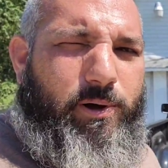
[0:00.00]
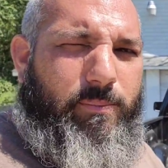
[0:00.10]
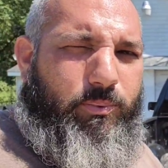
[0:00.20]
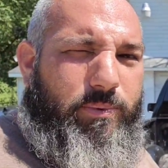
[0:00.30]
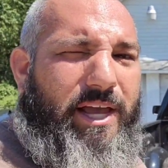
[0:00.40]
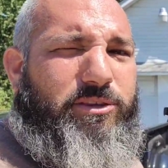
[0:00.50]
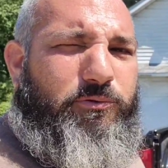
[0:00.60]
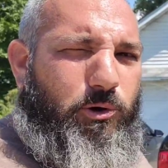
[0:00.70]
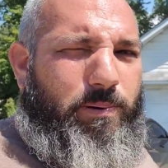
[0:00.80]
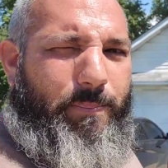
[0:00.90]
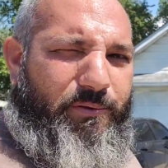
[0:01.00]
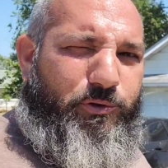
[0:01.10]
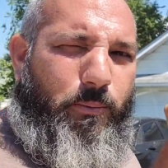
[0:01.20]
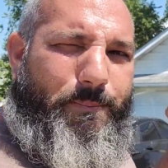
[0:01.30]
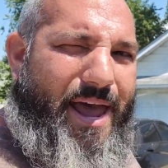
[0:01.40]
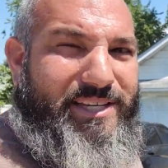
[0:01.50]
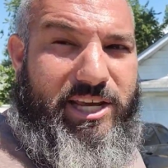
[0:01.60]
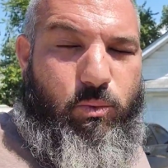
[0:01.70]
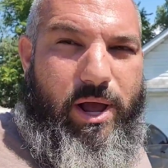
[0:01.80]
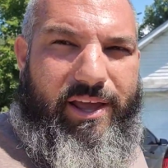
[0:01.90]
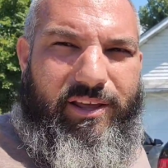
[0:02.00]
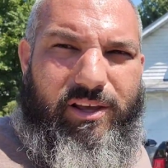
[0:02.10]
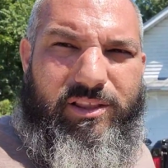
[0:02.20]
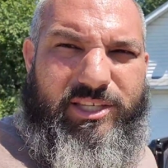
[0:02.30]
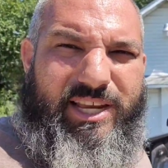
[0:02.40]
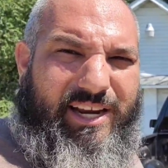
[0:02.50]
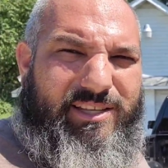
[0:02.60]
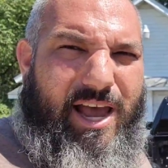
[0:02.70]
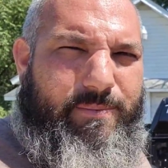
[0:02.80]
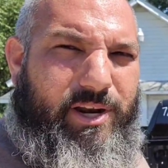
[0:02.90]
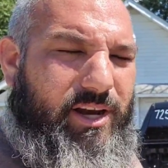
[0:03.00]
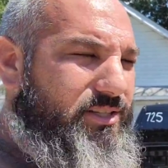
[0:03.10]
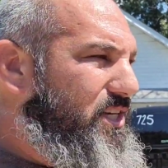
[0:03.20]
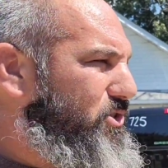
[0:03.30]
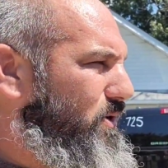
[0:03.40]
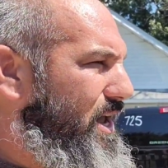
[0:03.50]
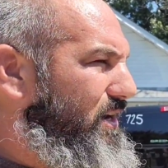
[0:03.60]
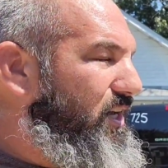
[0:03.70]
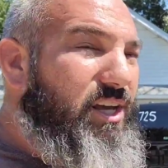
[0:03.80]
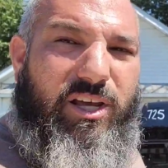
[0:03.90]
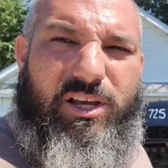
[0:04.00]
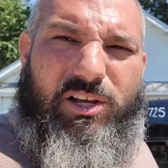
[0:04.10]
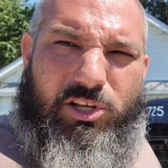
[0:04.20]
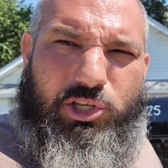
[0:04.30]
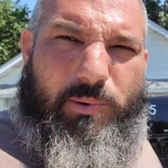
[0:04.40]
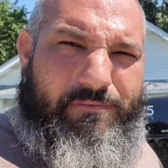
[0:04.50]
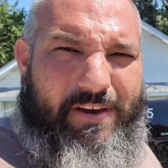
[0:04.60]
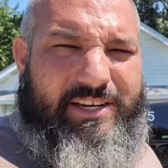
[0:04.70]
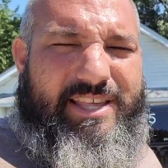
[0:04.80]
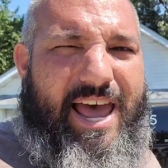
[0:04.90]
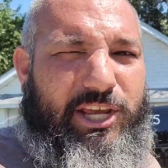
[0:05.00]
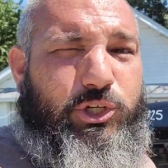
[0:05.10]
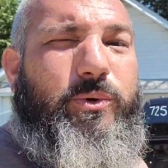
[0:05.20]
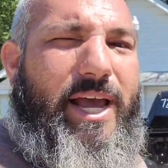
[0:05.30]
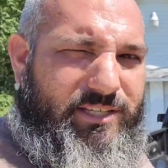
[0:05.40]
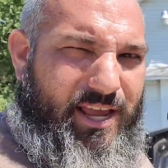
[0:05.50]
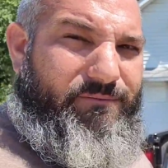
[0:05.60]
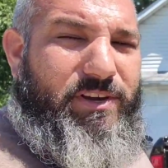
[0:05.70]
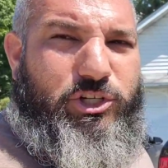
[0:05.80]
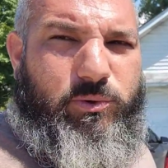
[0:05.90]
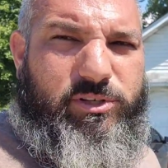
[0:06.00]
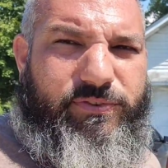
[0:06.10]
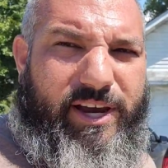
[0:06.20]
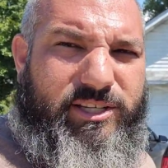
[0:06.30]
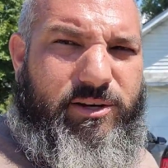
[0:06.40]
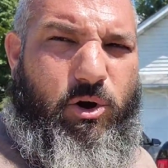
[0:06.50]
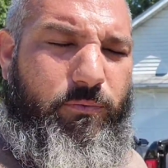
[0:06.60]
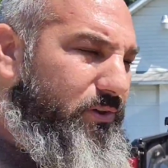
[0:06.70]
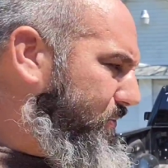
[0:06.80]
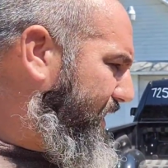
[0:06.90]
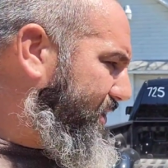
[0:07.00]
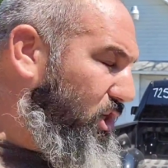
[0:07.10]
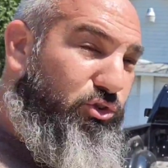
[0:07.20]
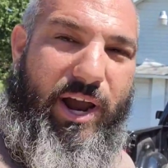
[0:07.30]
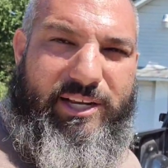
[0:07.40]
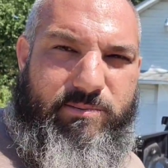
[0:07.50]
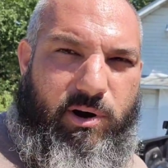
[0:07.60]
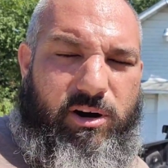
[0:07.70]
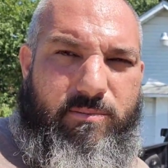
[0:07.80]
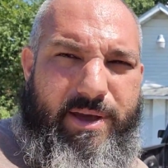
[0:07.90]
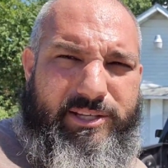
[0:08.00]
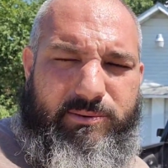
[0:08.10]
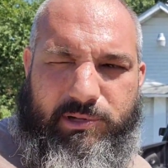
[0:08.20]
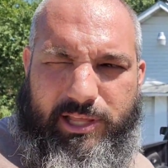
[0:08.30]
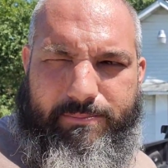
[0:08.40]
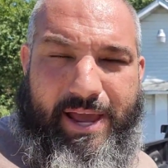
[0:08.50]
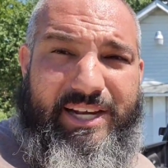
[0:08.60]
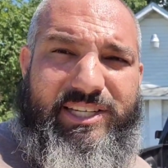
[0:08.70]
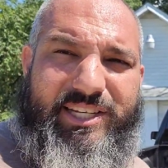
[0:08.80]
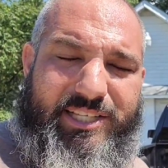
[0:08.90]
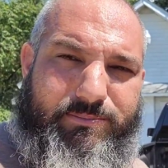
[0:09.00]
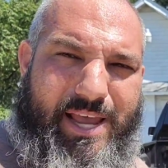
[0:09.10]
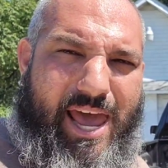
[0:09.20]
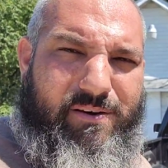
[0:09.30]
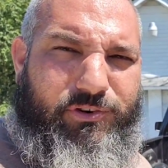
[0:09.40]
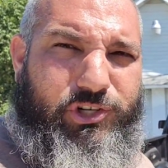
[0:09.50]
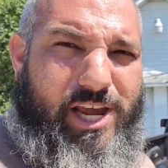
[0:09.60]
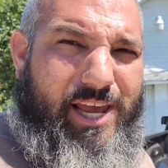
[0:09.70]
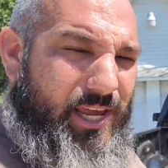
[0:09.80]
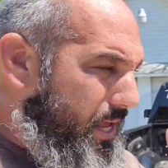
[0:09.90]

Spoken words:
pump, not the fuel pump, the fuel basket went the second time at Cecil County. So we fixed that issue. Yes, that issue was fixed, and hopefully we get to the track tomorrow and make some clean passes, get some data for Jay.